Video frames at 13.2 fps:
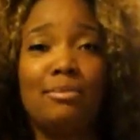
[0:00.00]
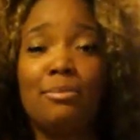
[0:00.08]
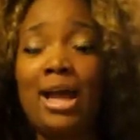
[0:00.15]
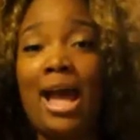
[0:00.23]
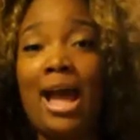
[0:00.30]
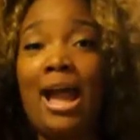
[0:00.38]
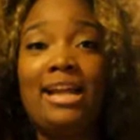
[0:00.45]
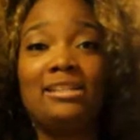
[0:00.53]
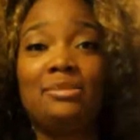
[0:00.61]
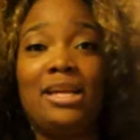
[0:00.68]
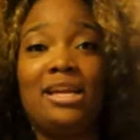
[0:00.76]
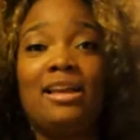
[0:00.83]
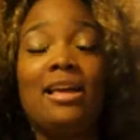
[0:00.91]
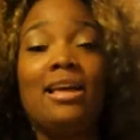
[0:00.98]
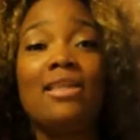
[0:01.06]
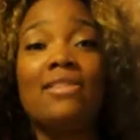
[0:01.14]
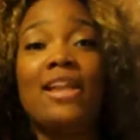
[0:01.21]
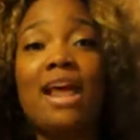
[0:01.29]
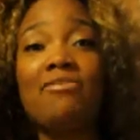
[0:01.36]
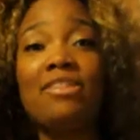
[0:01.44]
behind me
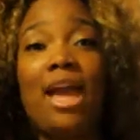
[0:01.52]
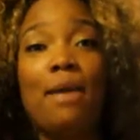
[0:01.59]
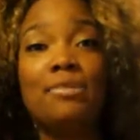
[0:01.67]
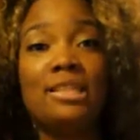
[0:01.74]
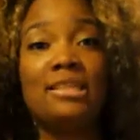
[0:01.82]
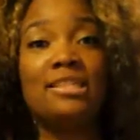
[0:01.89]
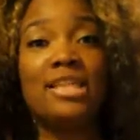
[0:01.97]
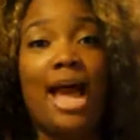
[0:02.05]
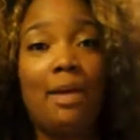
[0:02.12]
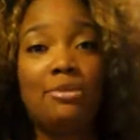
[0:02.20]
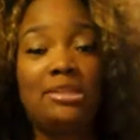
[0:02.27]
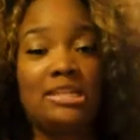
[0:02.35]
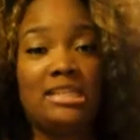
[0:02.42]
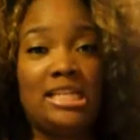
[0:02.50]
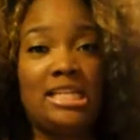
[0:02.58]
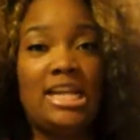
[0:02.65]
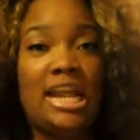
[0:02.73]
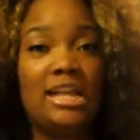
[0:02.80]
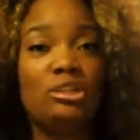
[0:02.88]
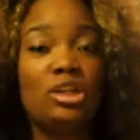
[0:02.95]
that I've kept since I was a
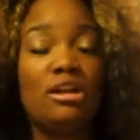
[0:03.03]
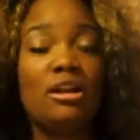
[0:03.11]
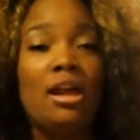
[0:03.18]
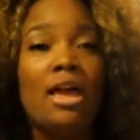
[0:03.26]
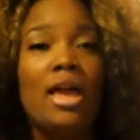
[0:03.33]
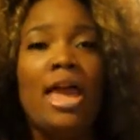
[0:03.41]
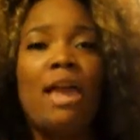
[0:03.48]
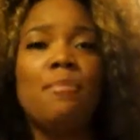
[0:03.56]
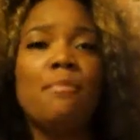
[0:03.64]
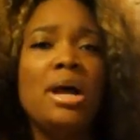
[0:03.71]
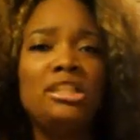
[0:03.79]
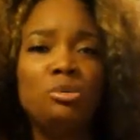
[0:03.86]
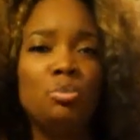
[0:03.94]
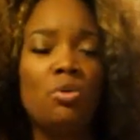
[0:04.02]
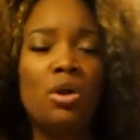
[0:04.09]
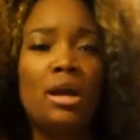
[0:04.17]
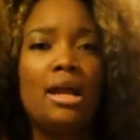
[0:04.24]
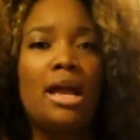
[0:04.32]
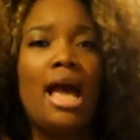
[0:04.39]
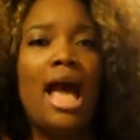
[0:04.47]
teenager, and much
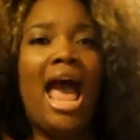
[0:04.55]
more.